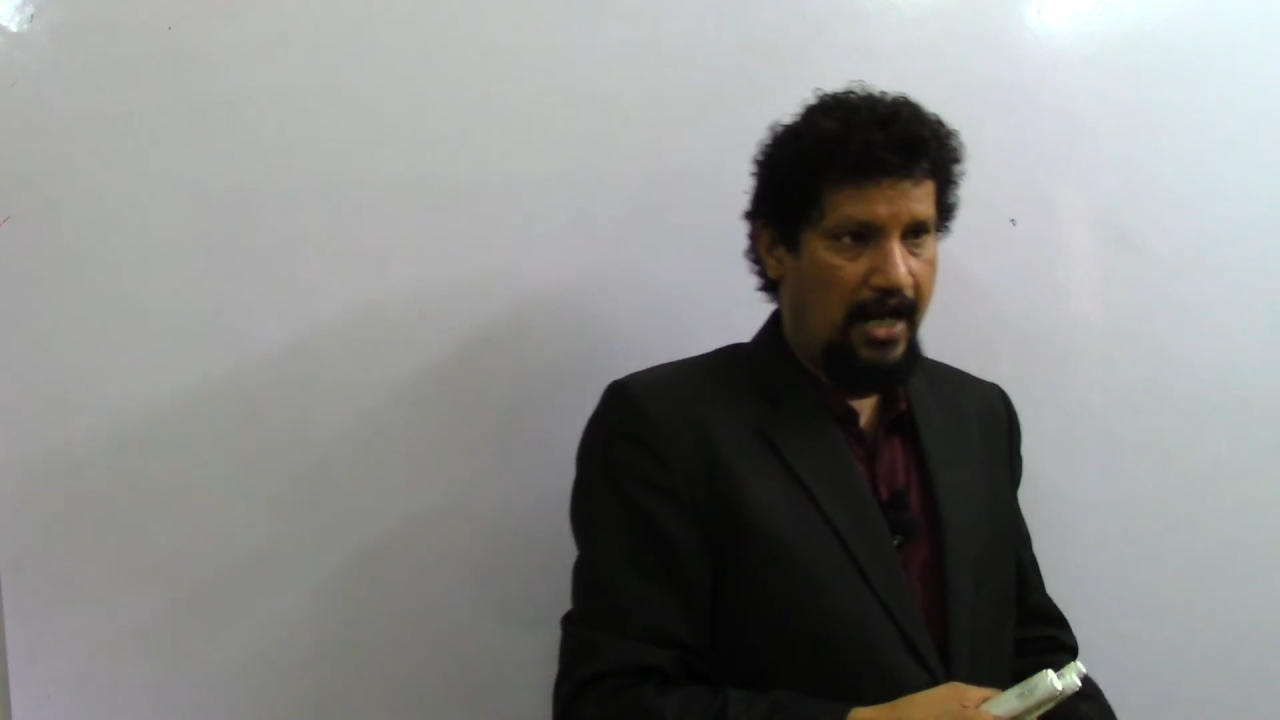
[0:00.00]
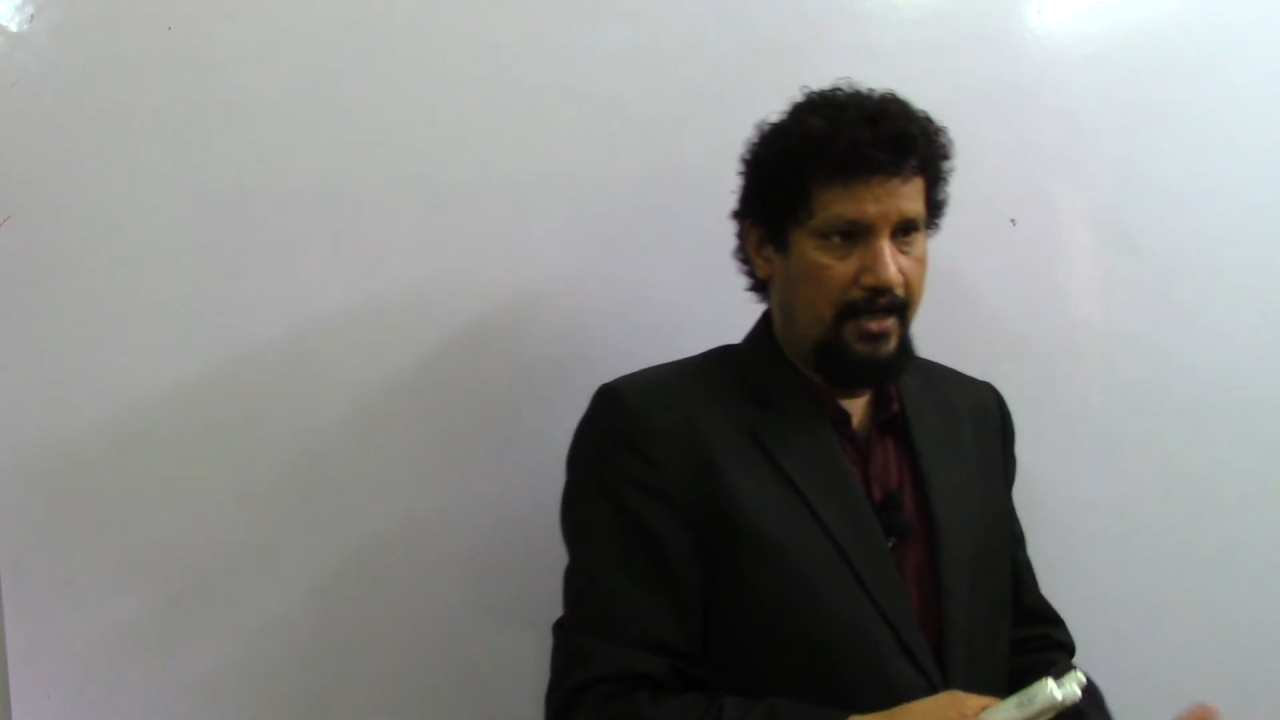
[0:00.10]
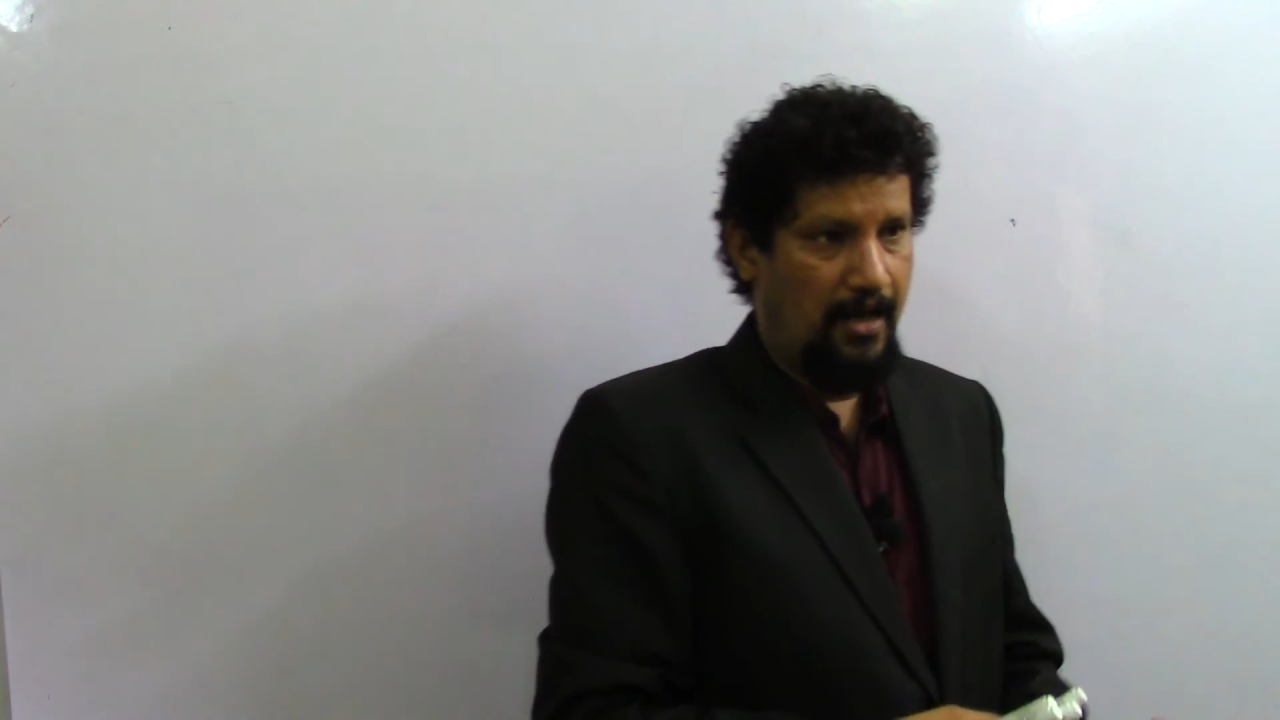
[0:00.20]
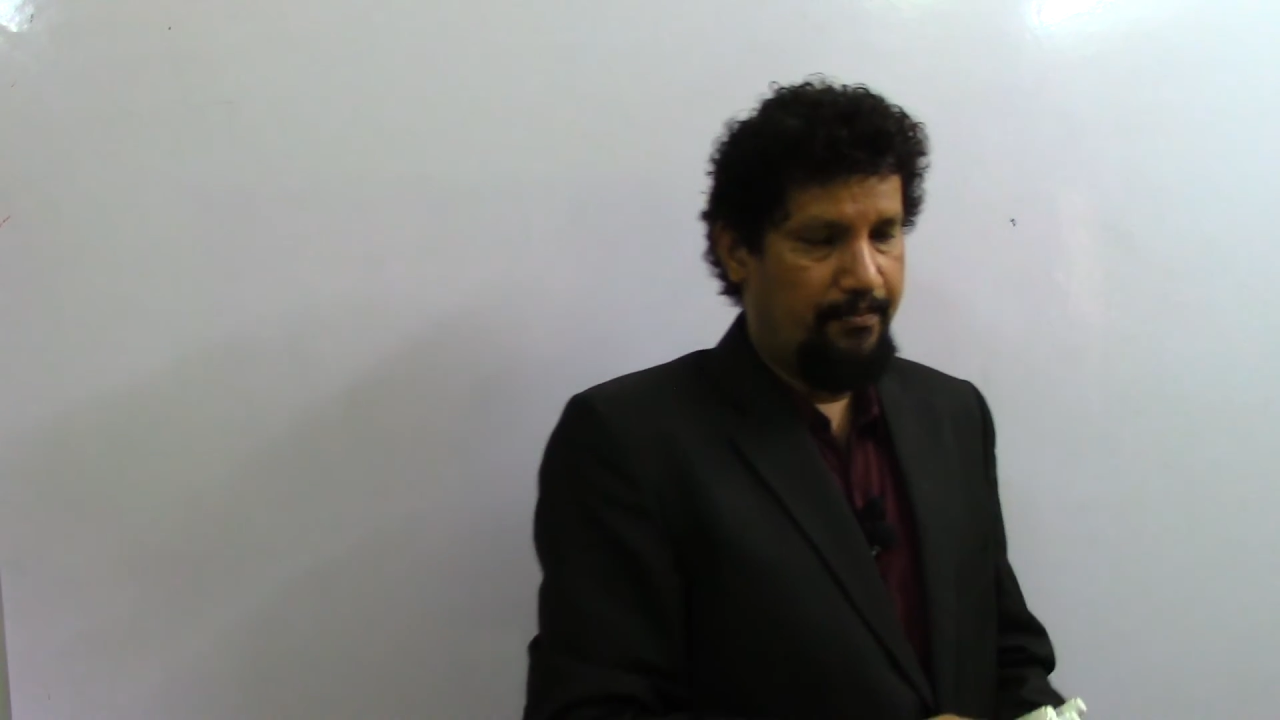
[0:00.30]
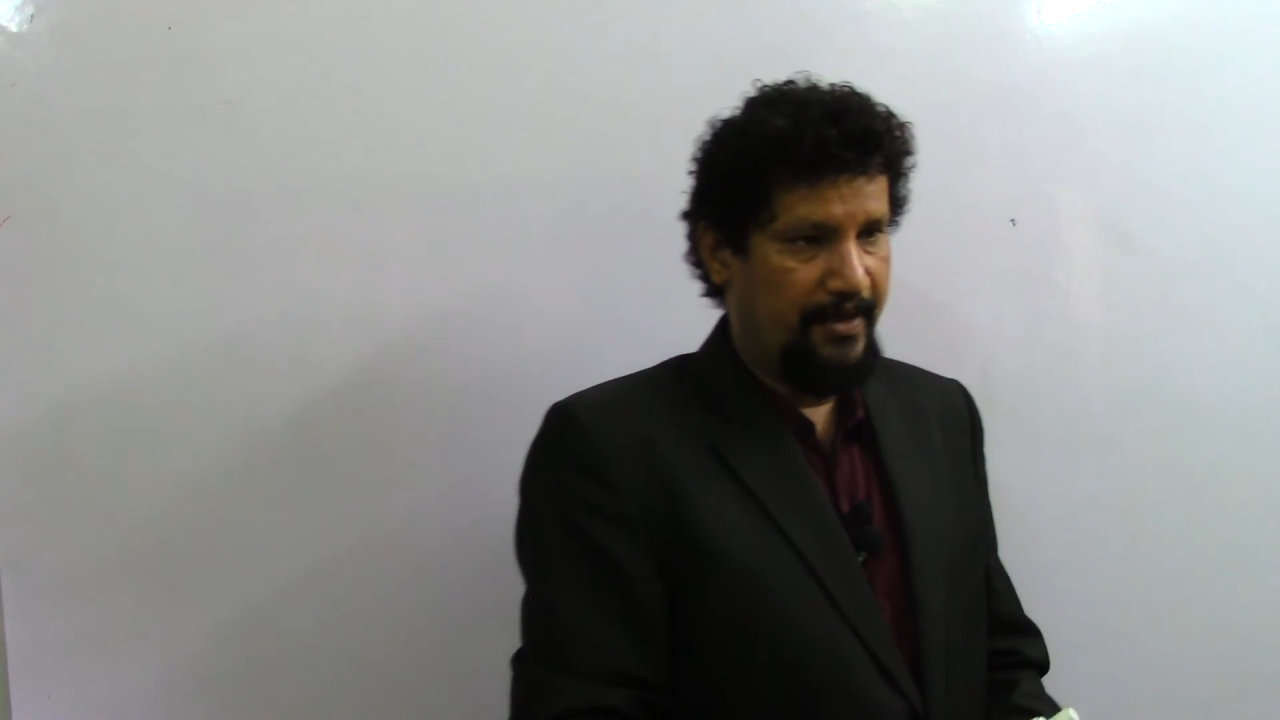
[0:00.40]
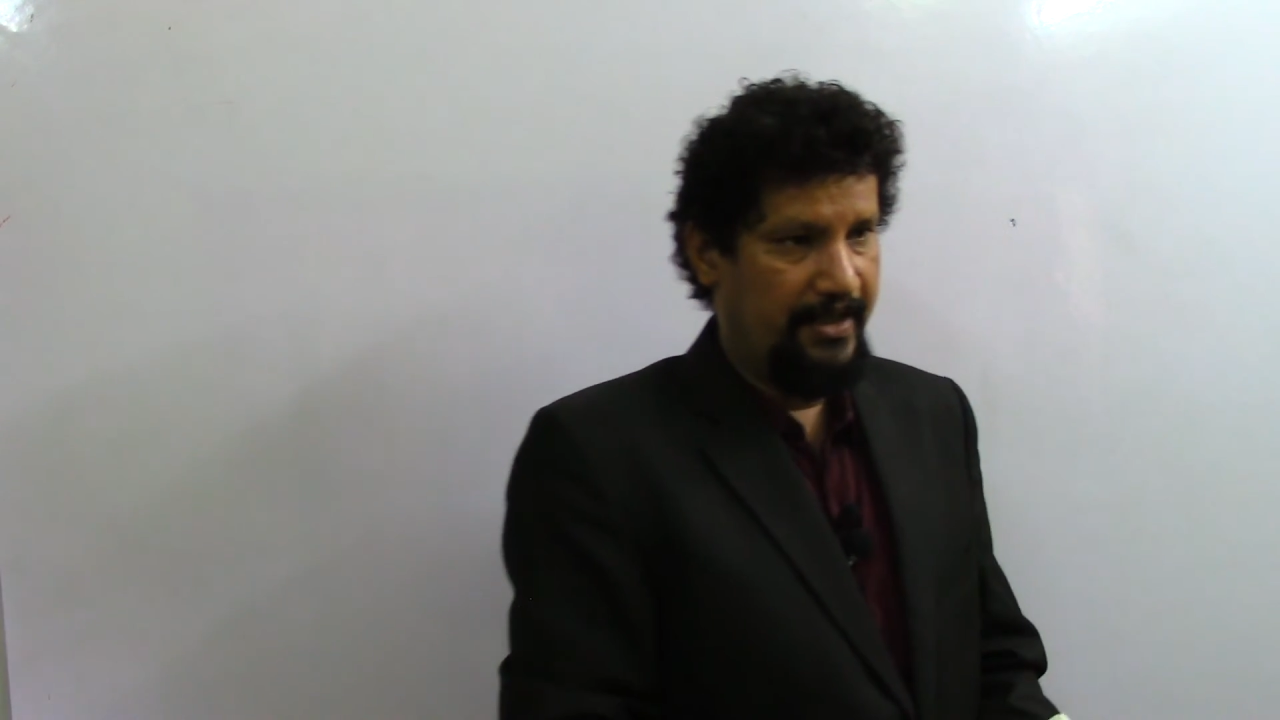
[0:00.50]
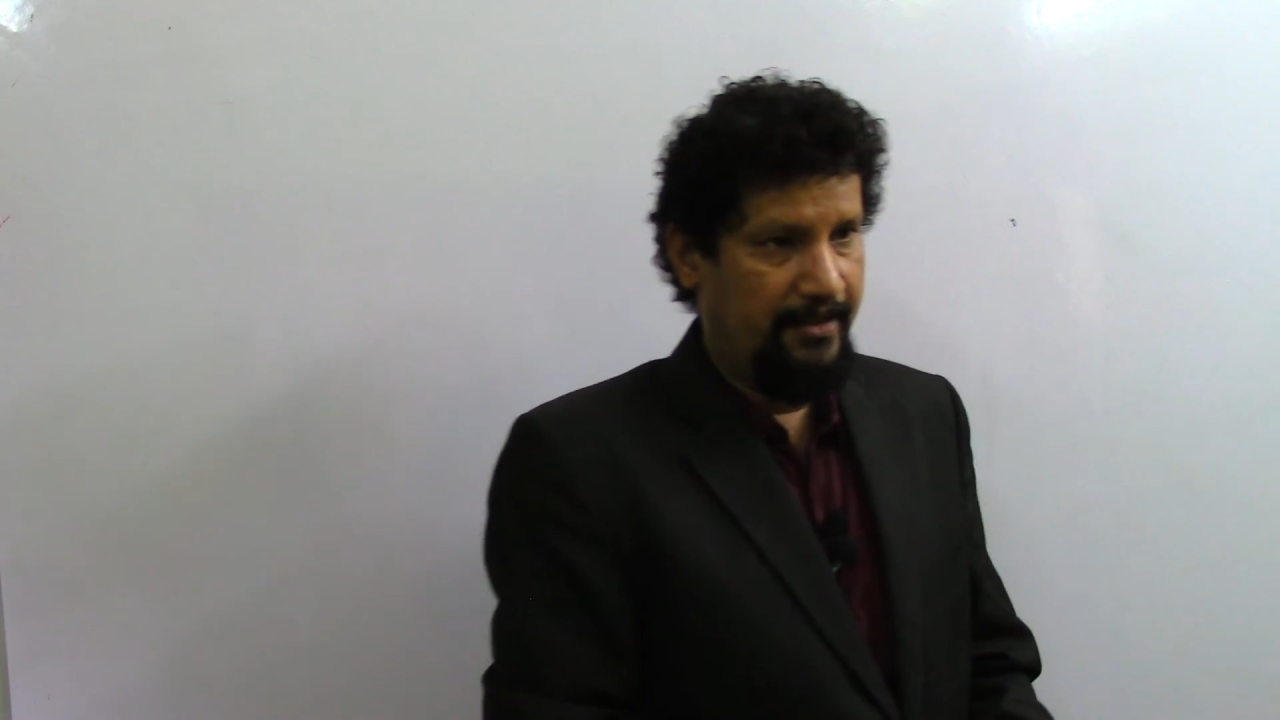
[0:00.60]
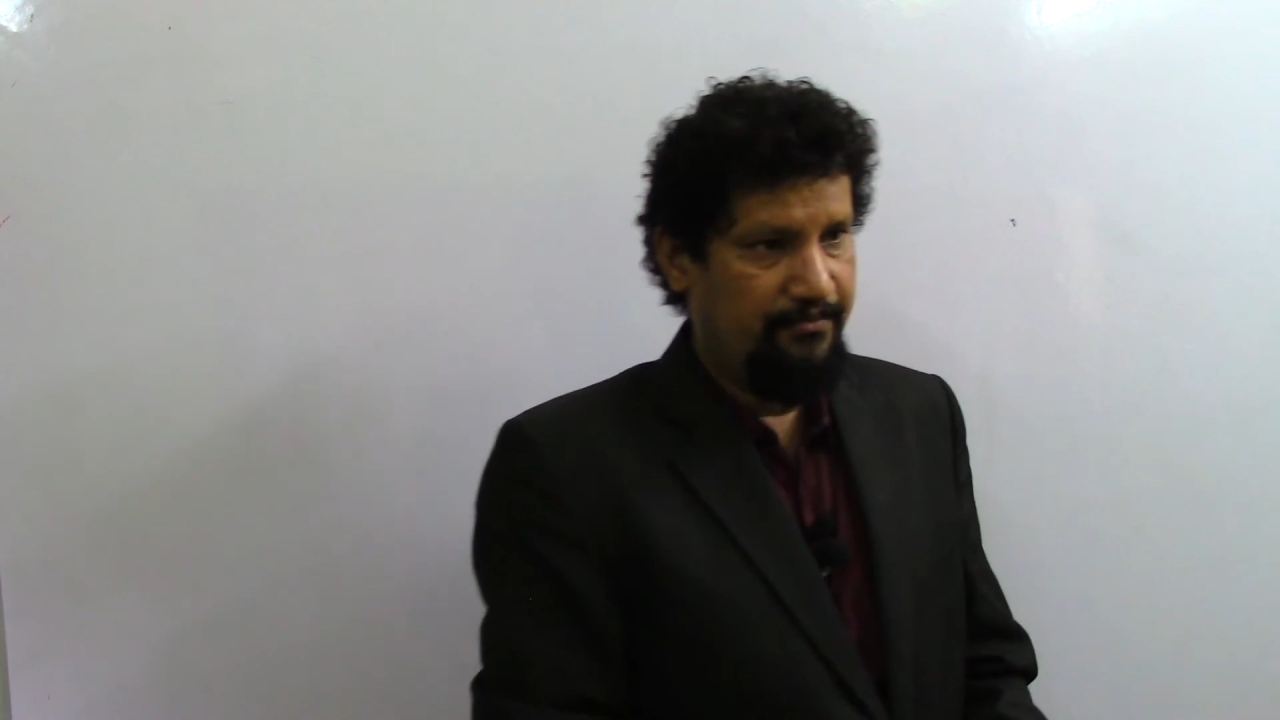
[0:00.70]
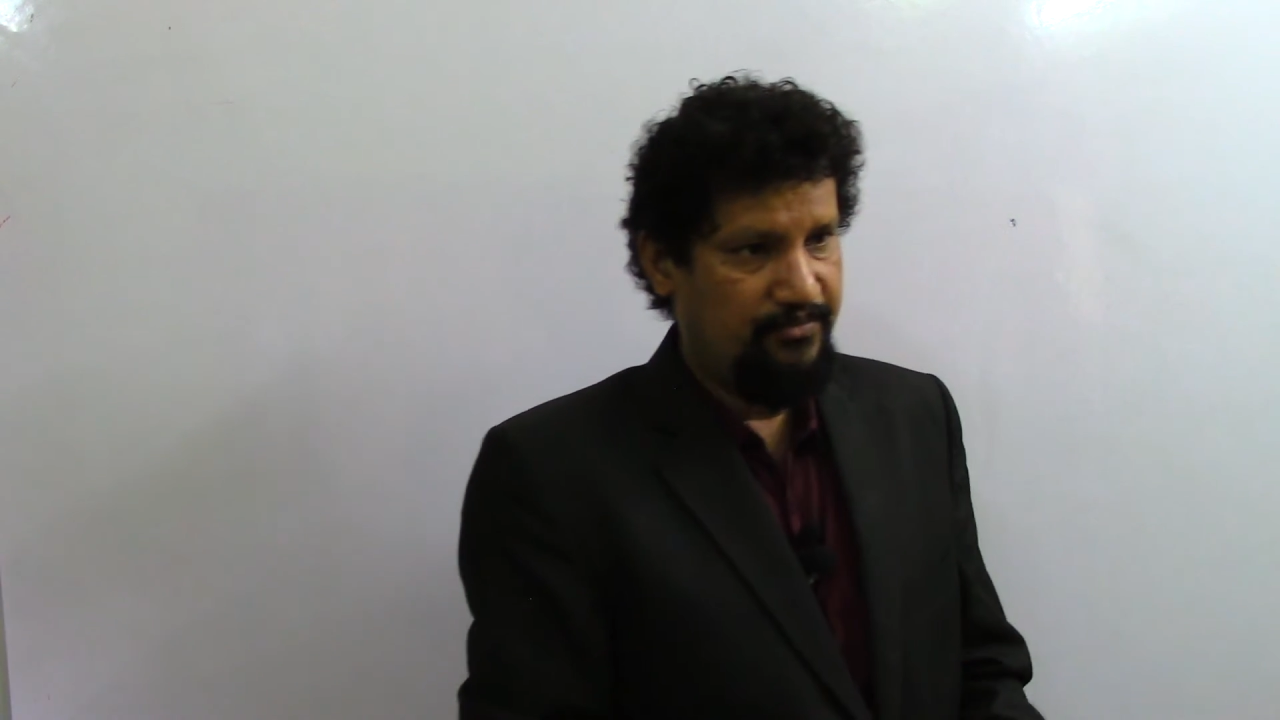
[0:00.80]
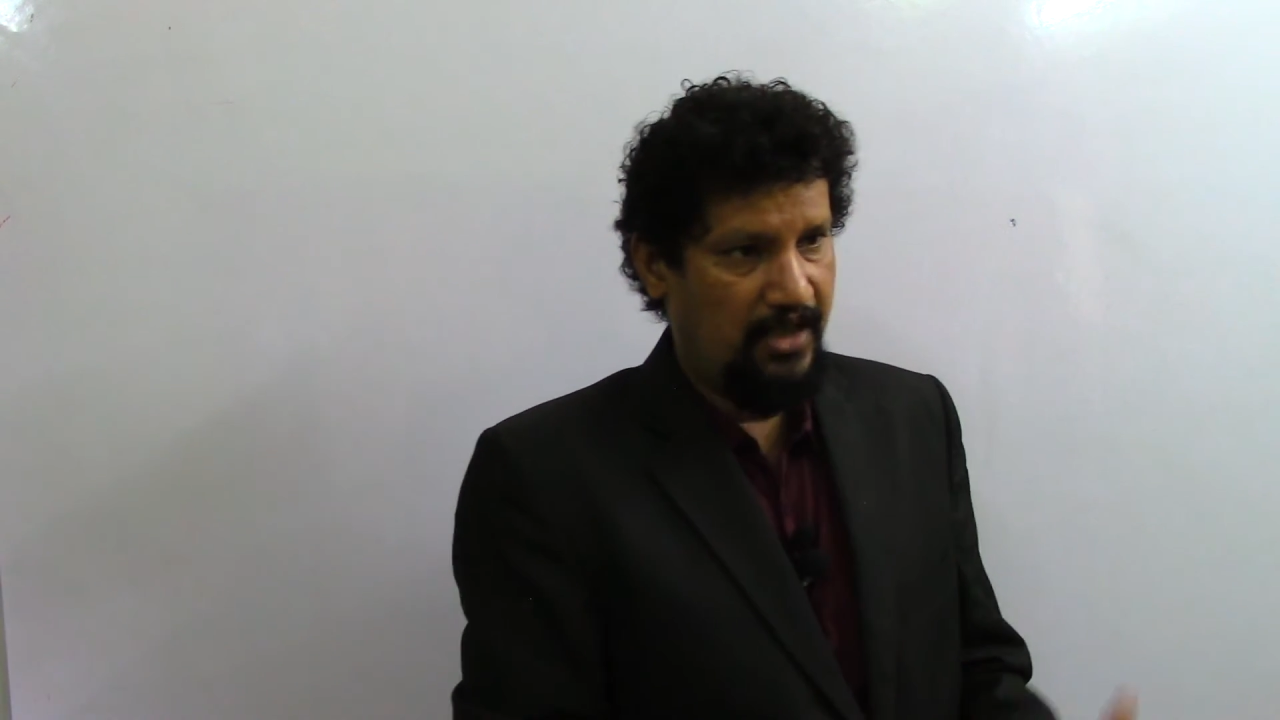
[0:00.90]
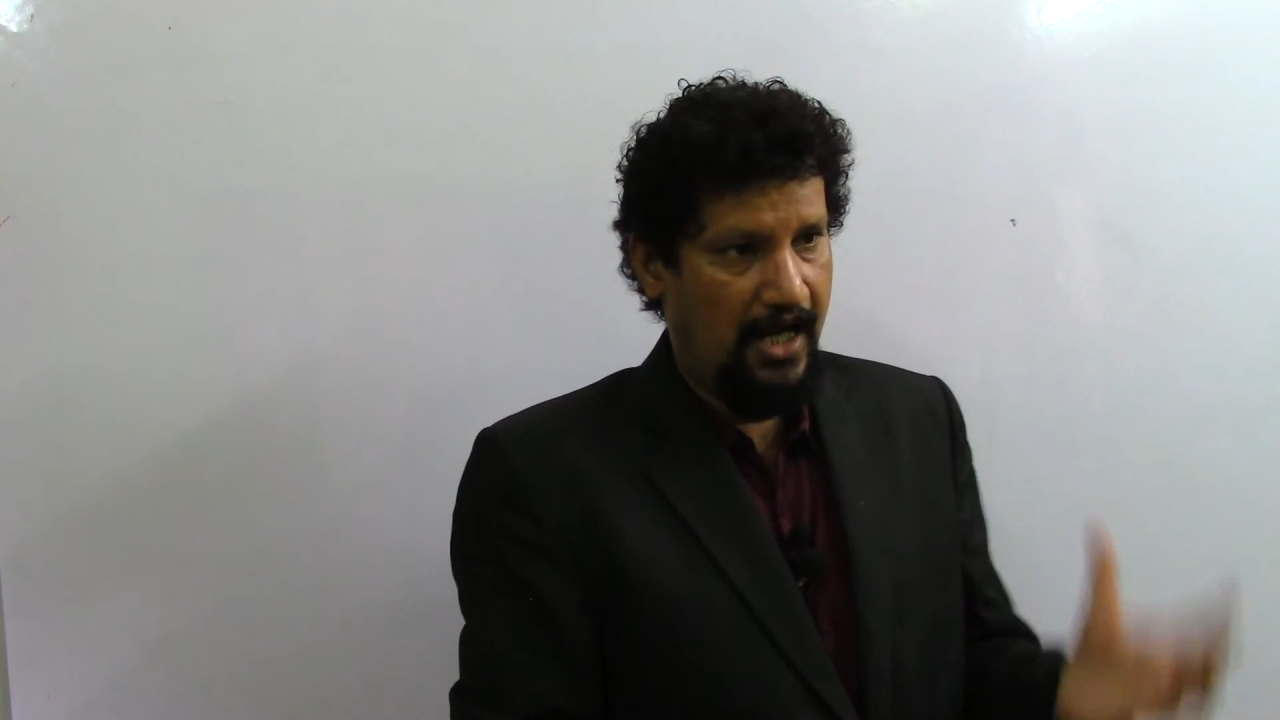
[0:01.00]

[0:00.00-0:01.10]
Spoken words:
and upper limb